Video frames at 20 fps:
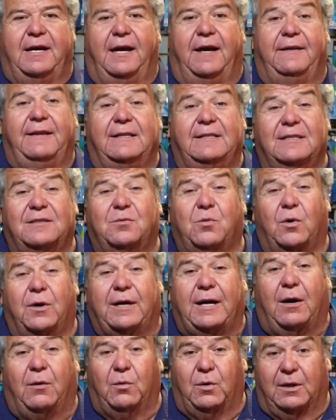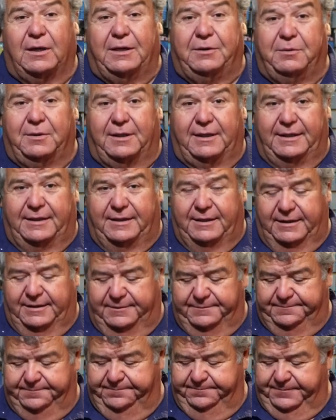And they just work out really, really good.
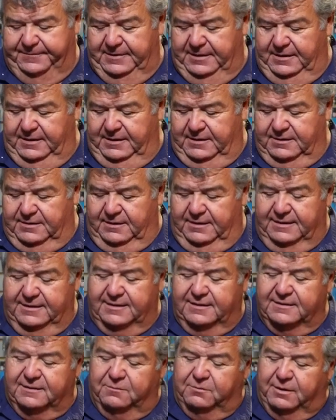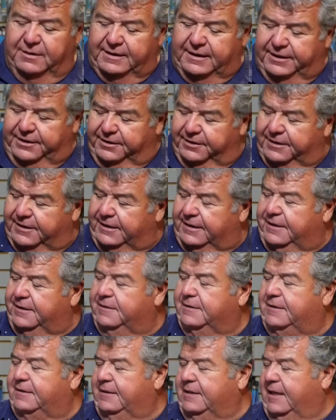So this is the one that you're gonna
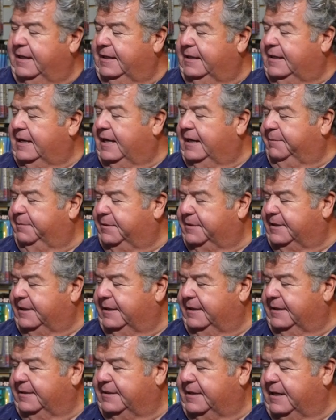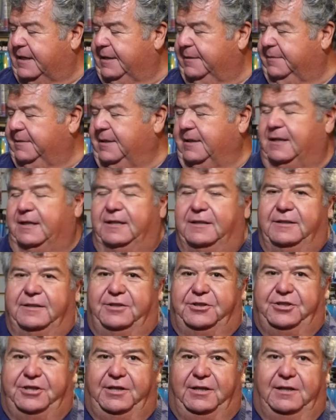use 99% of the time,
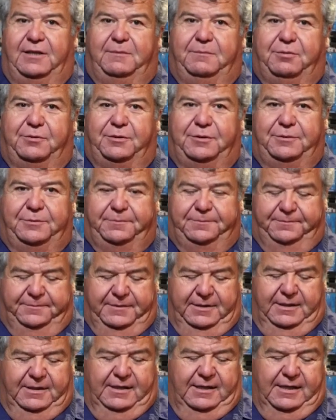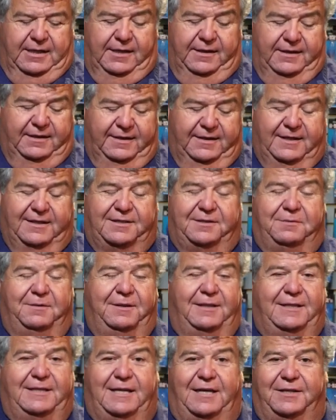the Chill and Brew. And then this one,
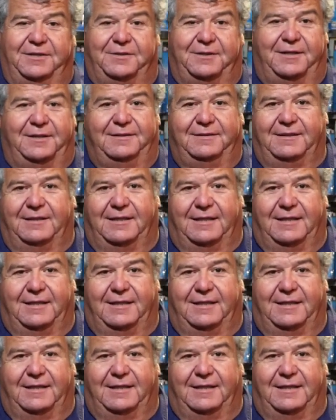the Tundra.